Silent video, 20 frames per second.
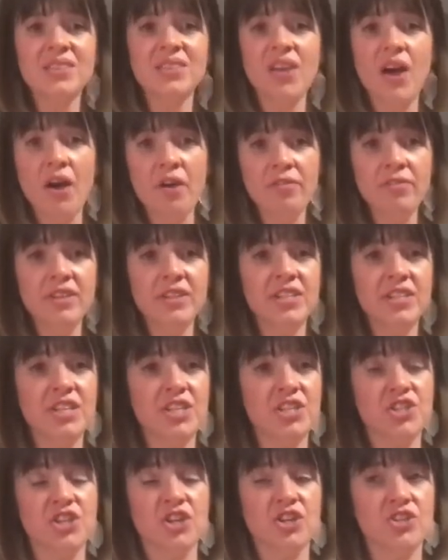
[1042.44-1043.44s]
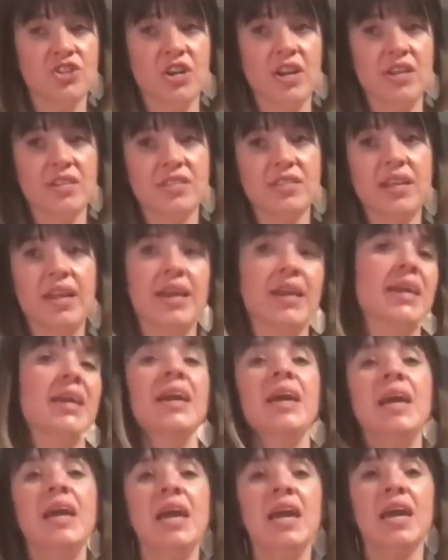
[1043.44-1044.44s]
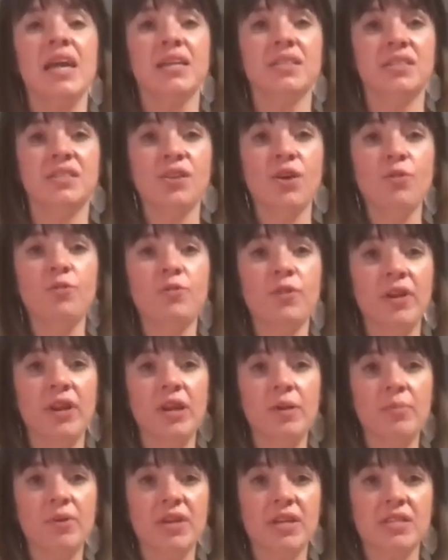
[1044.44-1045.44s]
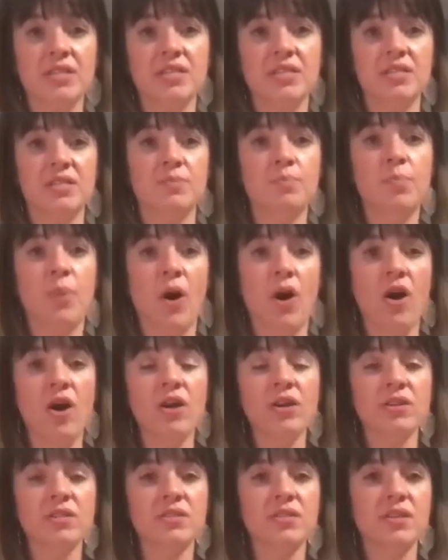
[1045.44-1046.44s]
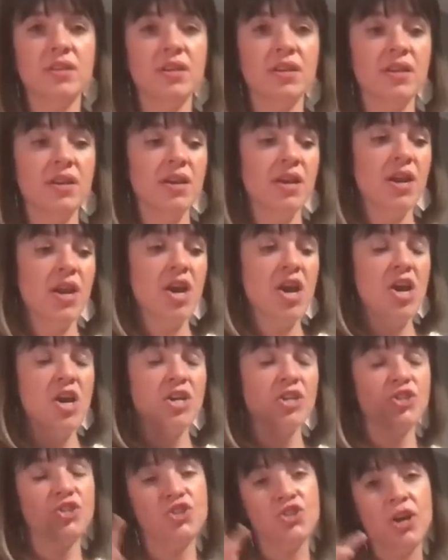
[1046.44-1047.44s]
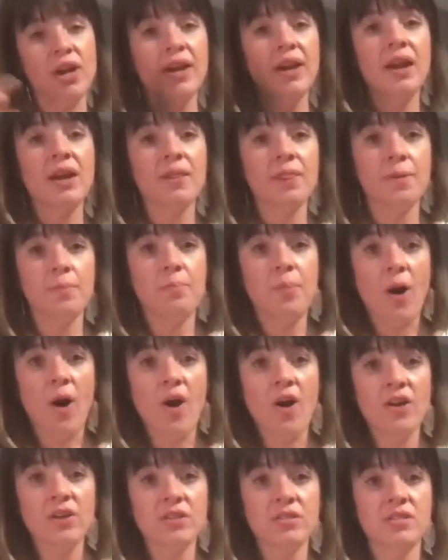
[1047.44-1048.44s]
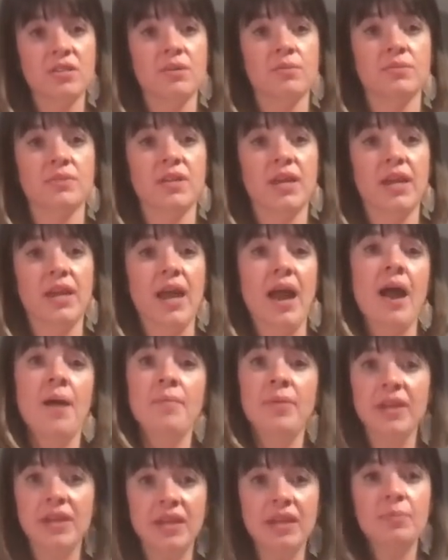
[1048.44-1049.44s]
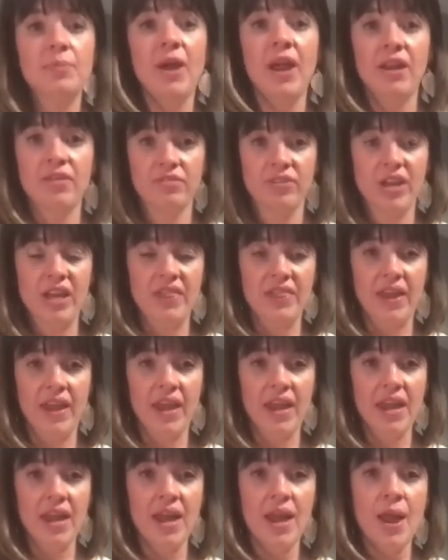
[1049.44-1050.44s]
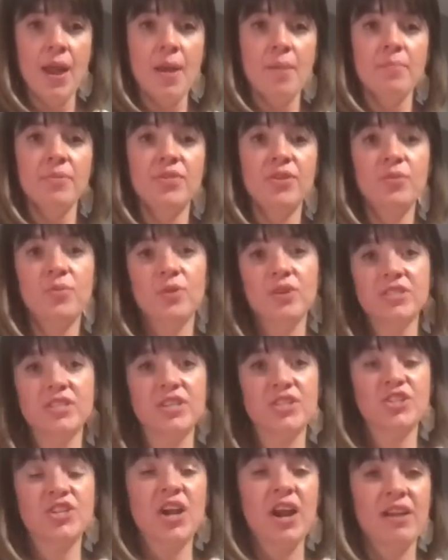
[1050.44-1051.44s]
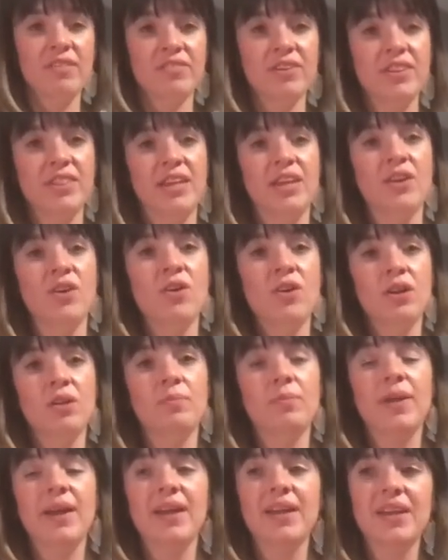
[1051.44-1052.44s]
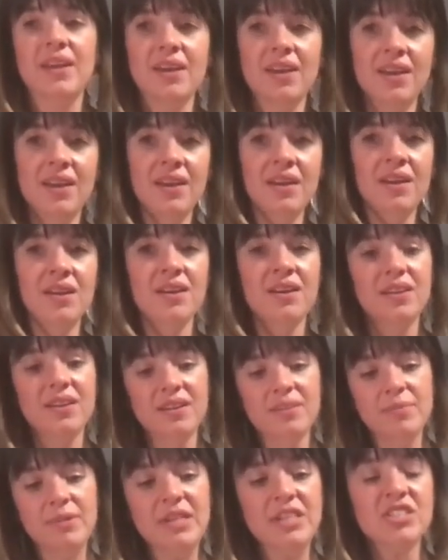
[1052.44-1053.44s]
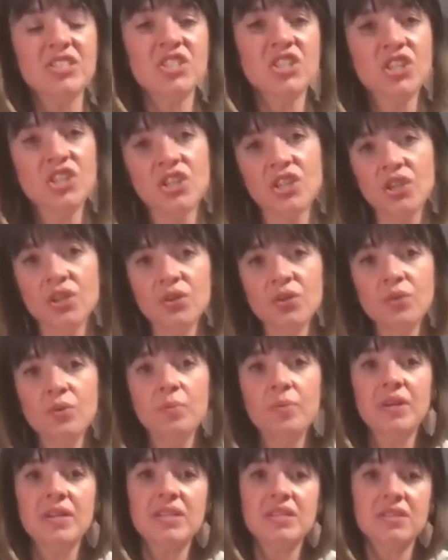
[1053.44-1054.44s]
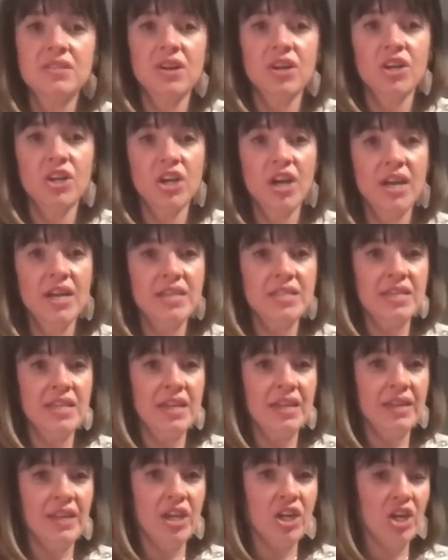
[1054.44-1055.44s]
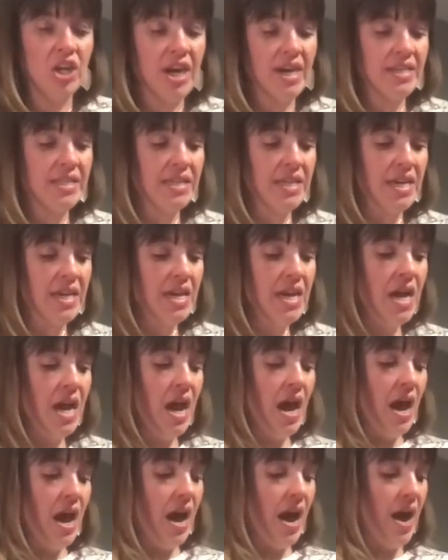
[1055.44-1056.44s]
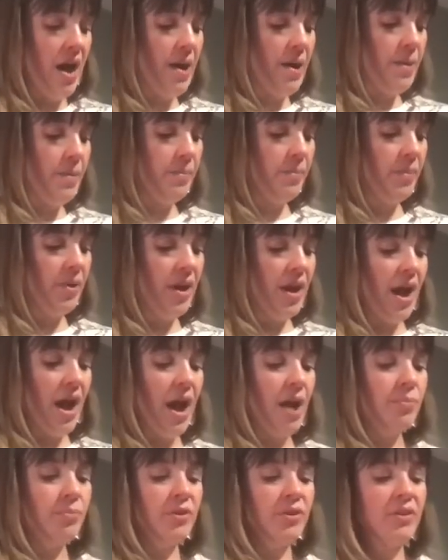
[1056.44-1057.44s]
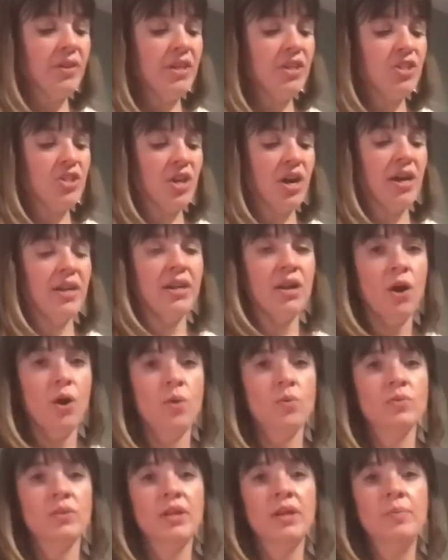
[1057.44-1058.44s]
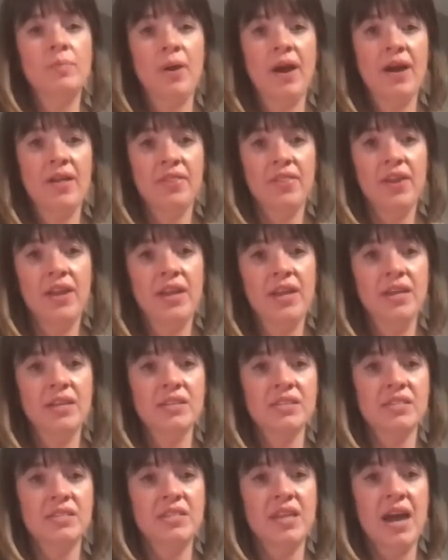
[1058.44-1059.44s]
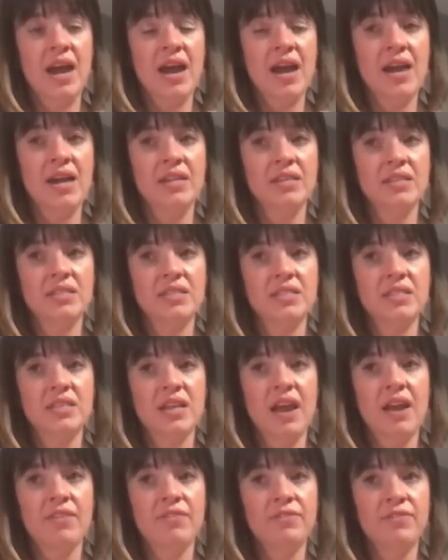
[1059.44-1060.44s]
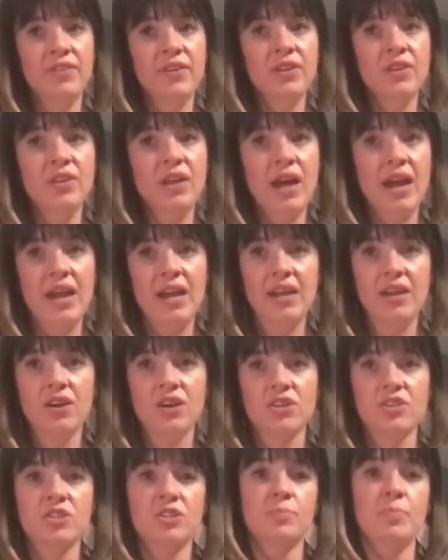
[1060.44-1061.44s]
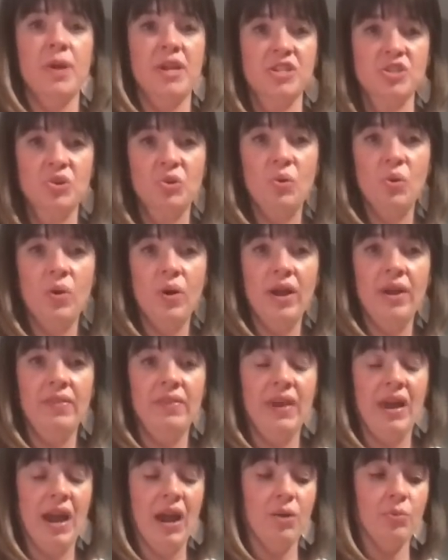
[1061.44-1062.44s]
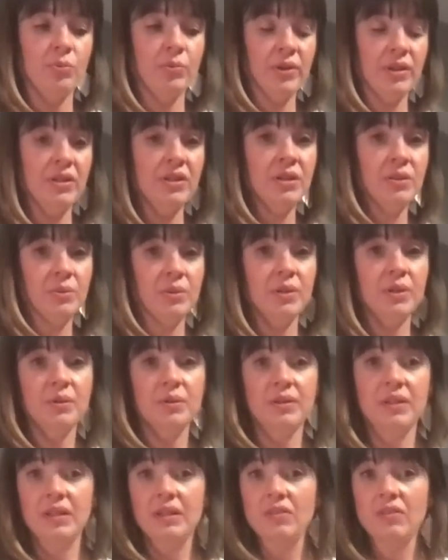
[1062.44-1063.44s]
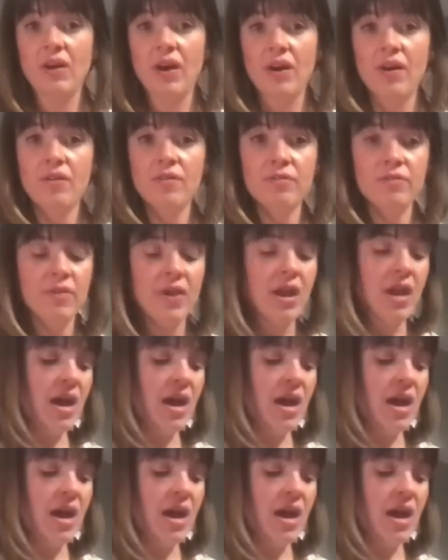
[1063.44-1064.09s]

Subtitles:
love the t-shirt dress. Like, it's so funny because this box, straight out of the box, I was like, I'm gonna keep everything. But then once I try everything on, I'm like, I mean, it's cute, but it's not crazy, anything crazy. I'm really trying to only buy things that I feel like are special and that I really, really, really love.